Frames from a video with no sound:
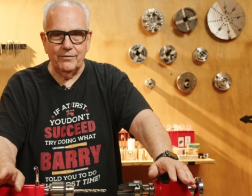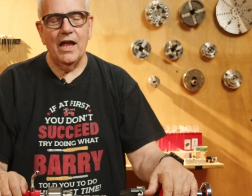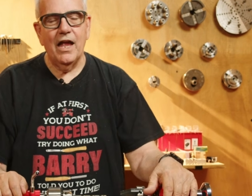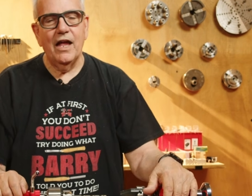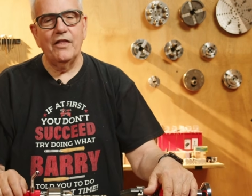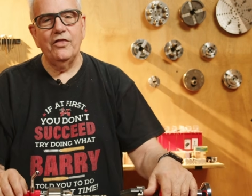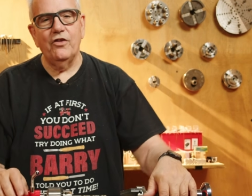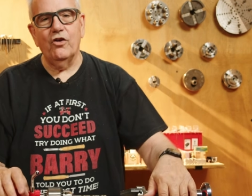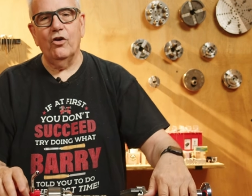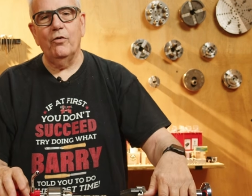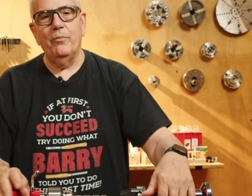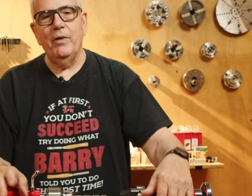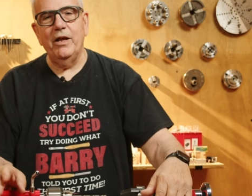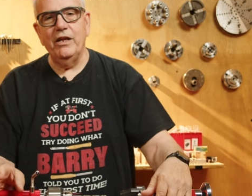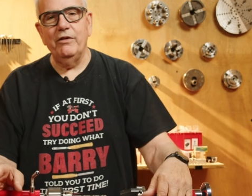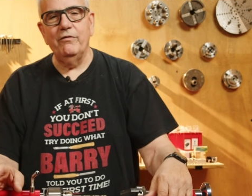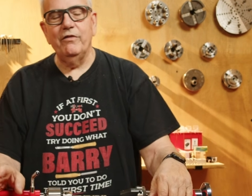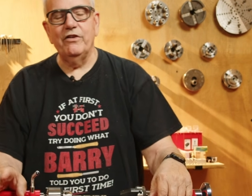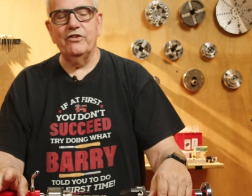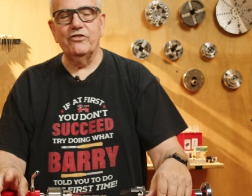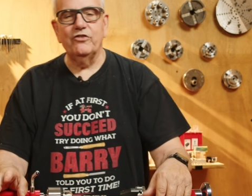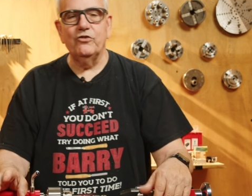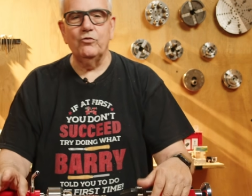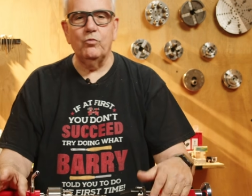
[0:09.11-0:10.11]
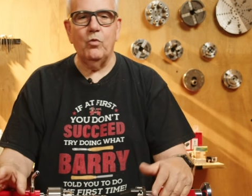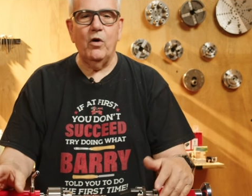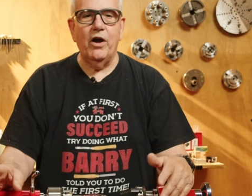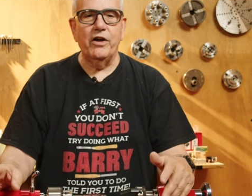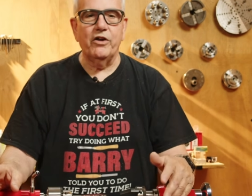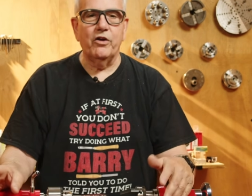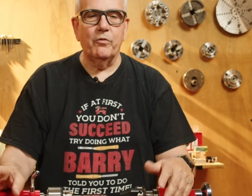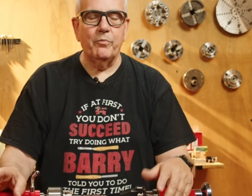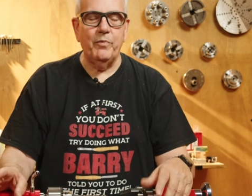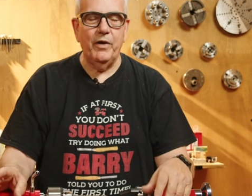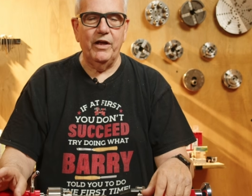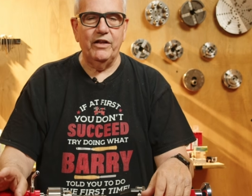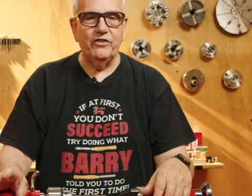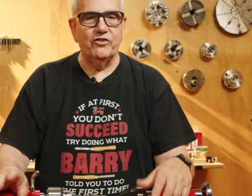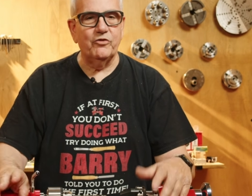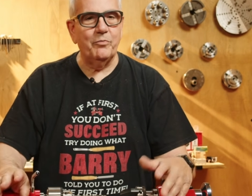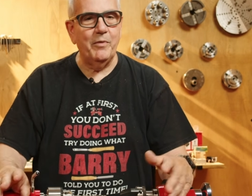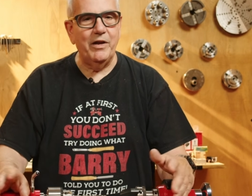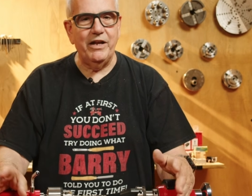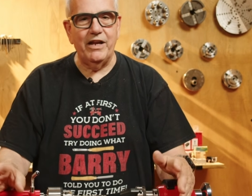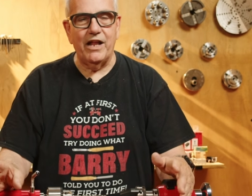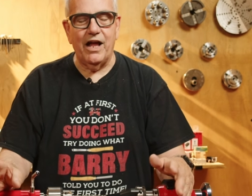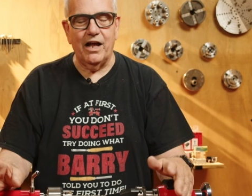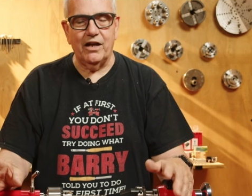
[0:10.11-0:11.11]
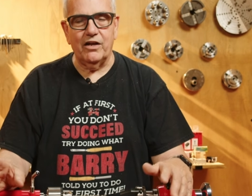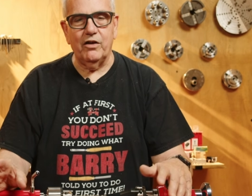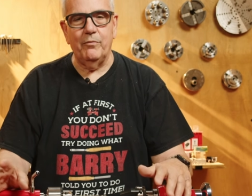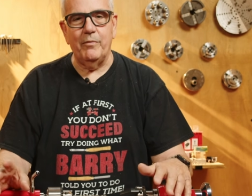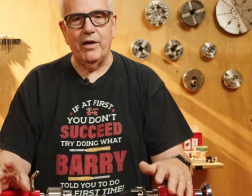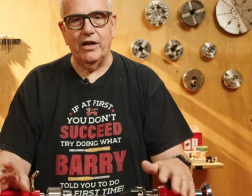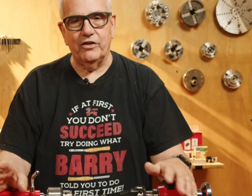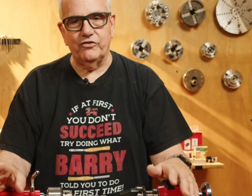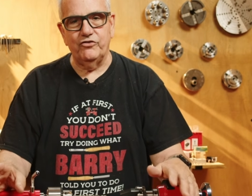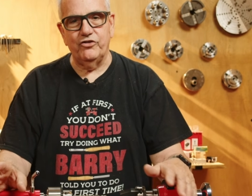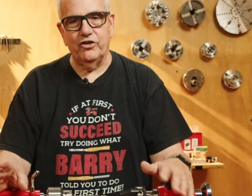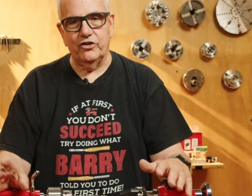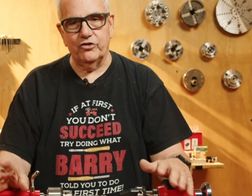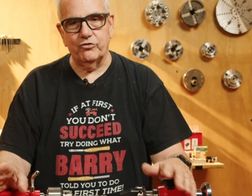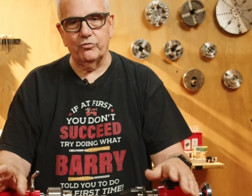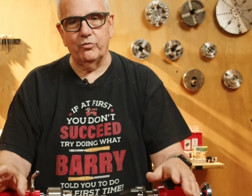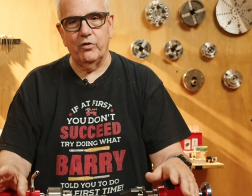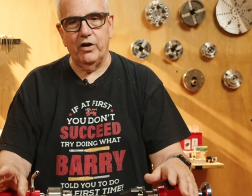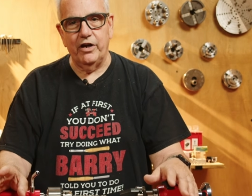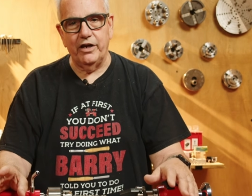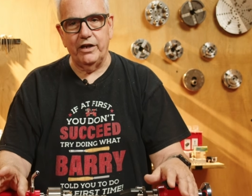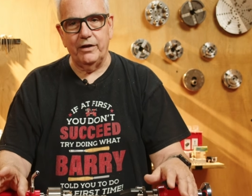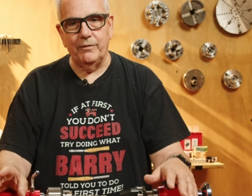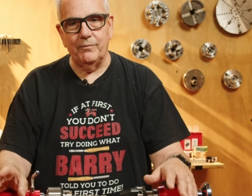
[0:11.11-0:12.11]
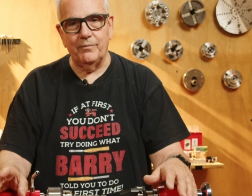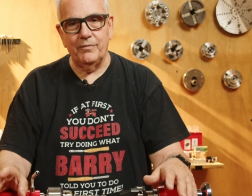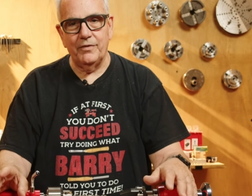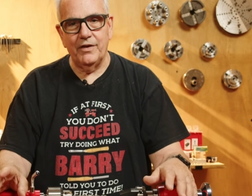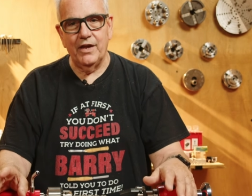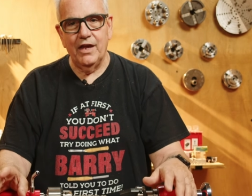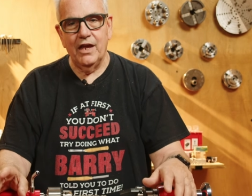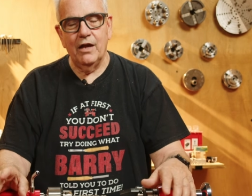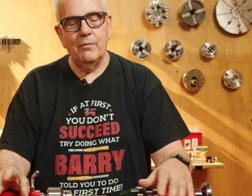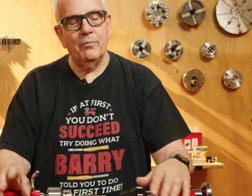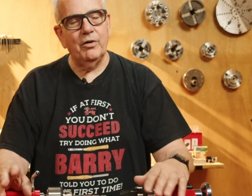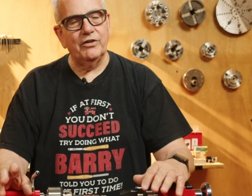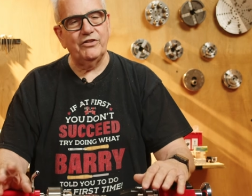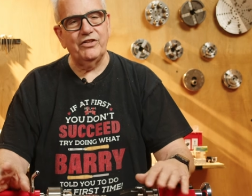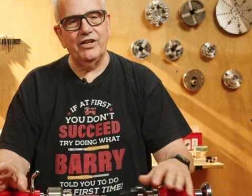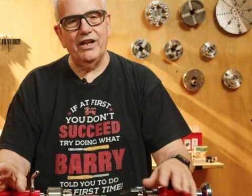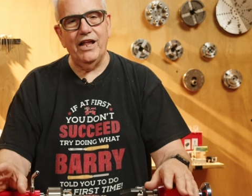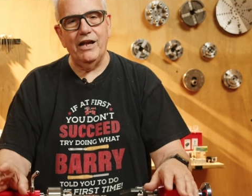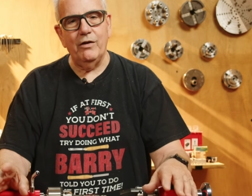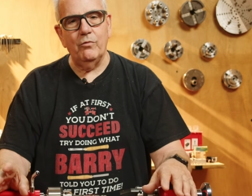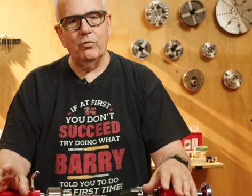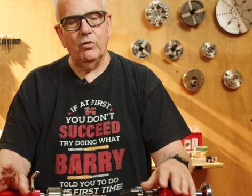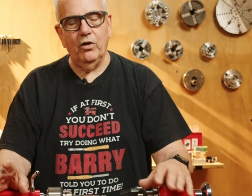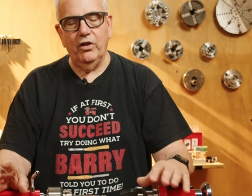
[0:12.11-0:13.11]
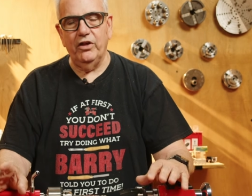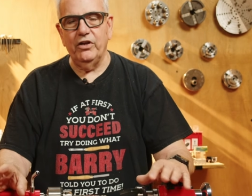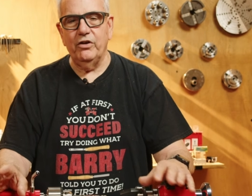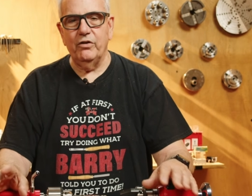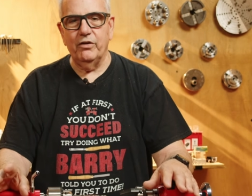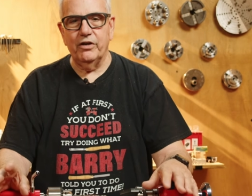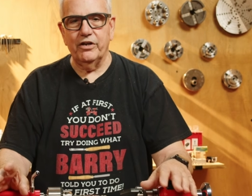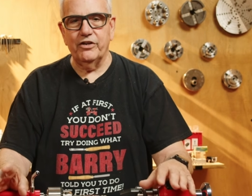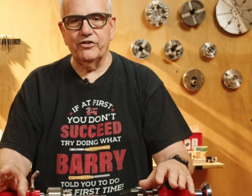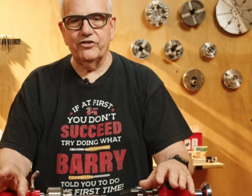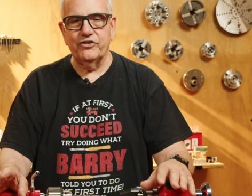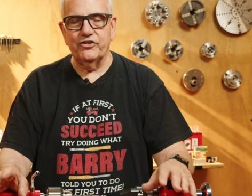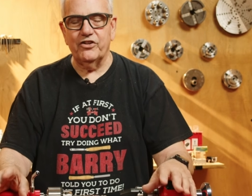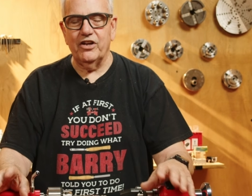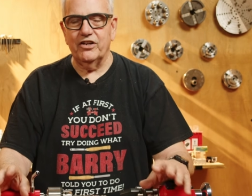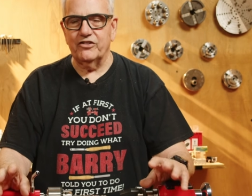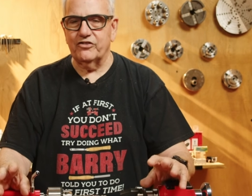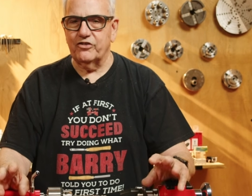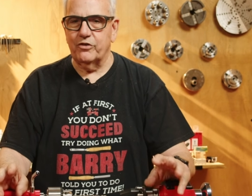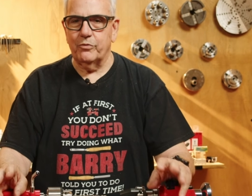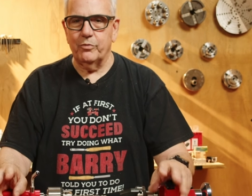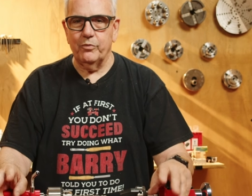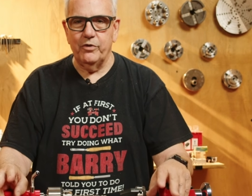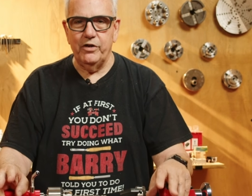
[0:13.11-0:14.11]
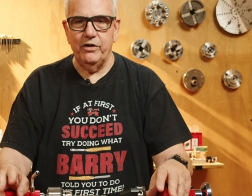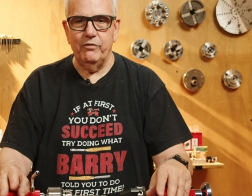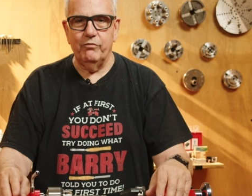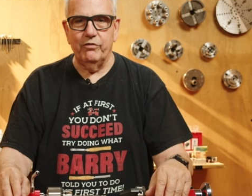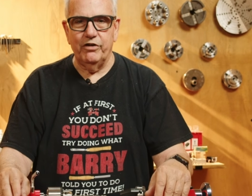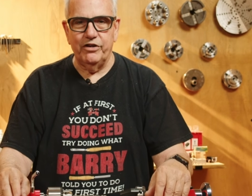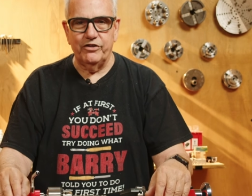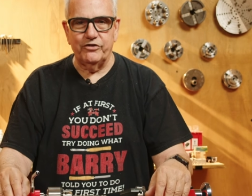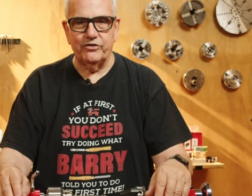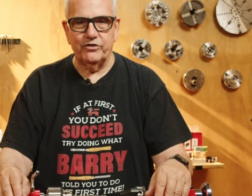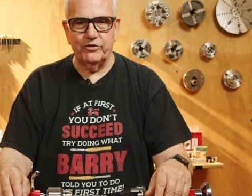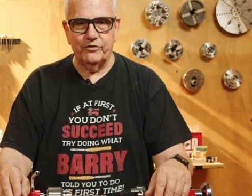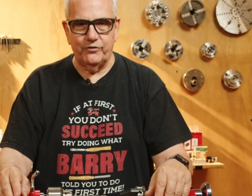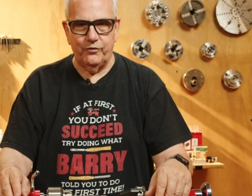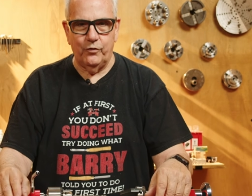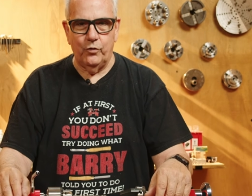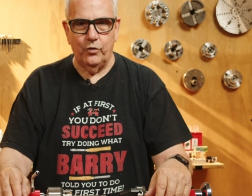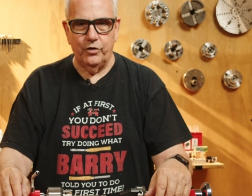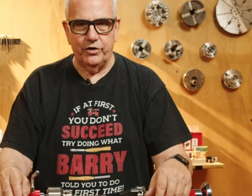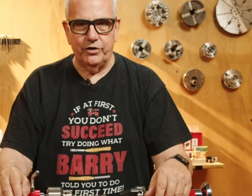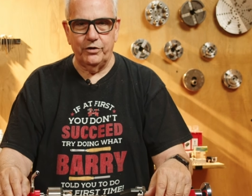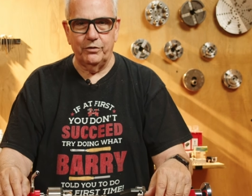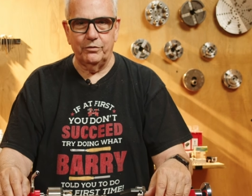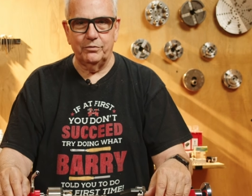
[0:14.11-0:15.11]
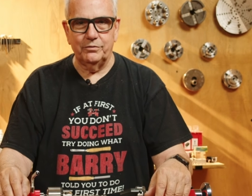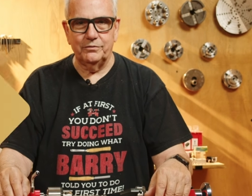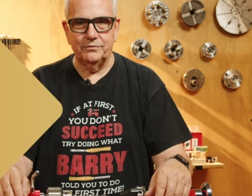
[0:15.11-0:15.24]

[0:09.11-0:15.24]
There are many reasons why your pens may not come out just right, but today we're only going to discuss 3 reasons for you.